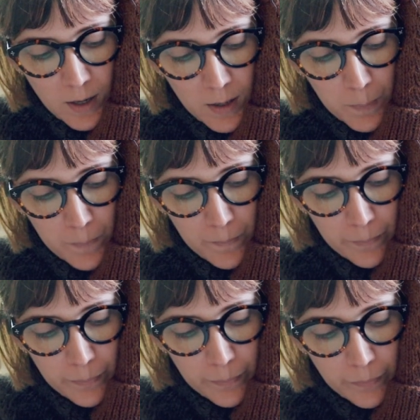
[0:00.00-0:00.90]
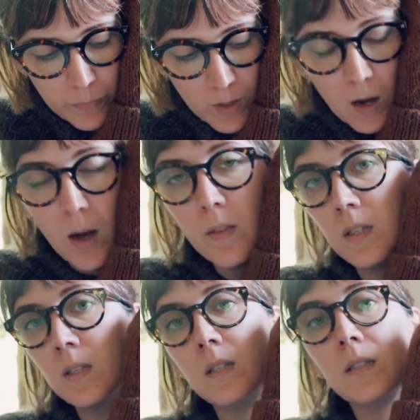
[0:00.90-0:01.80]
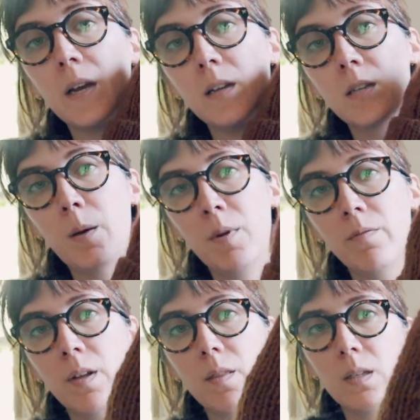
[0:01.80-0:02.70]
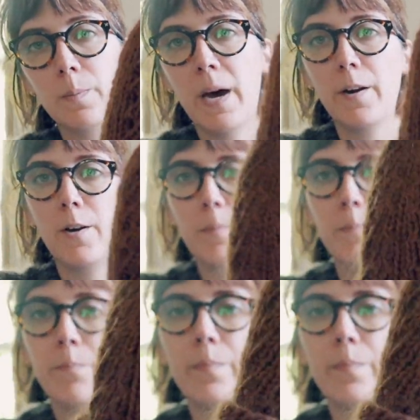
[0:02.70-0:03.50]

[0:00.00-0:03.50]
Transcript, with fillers: Um, this is the second time I've knit this pattern.